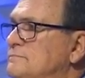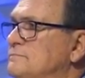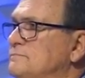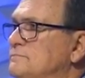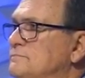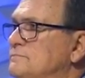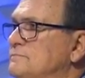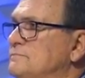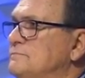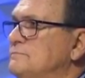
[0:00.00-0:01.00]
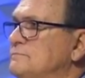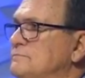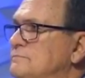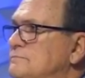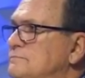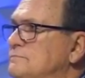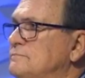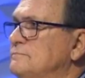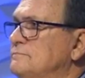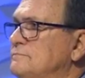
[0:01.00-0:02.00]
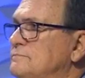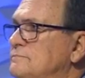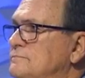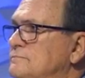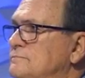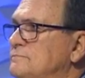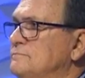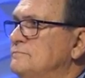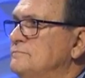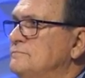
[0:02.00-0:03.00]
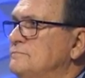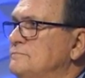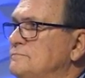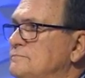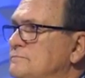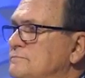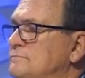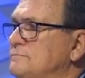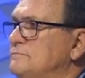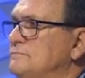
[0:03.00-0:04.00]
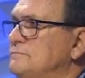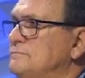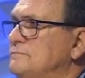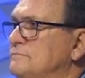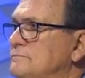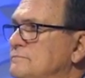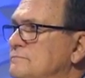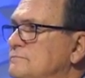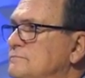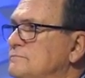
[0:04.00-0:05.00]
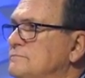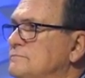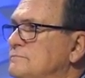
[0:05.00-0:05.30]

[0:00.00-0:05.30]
The person shown says nothing.